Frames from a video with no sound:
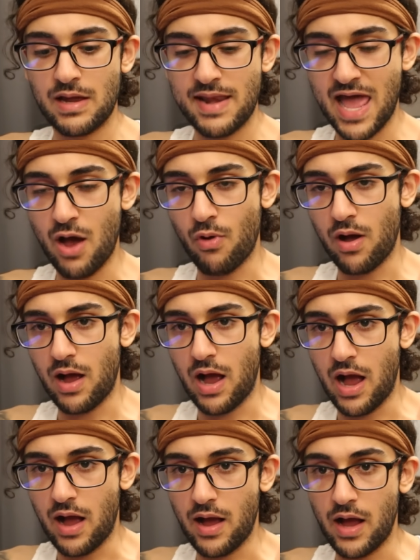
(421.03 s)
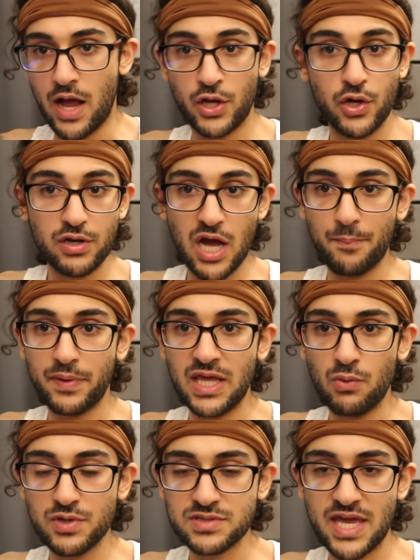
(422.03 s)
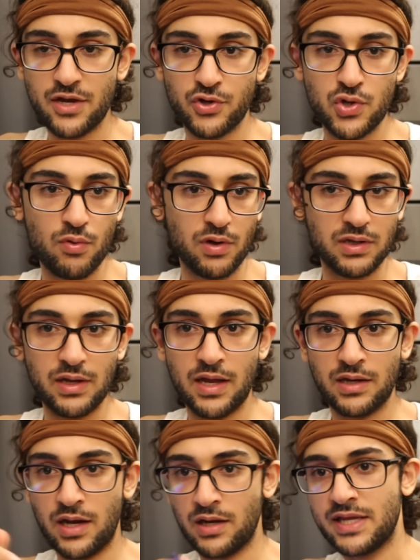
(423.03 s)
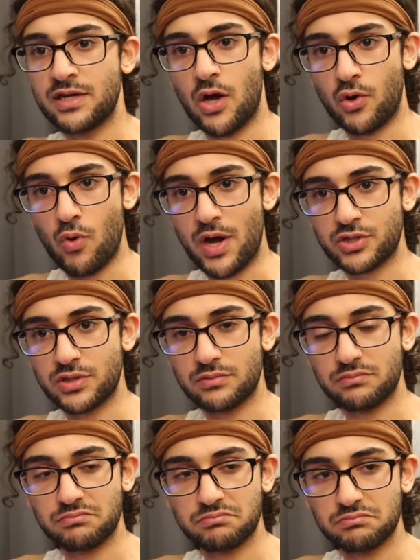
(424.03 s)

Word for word: Now, a good company will say you're doing a lead code question.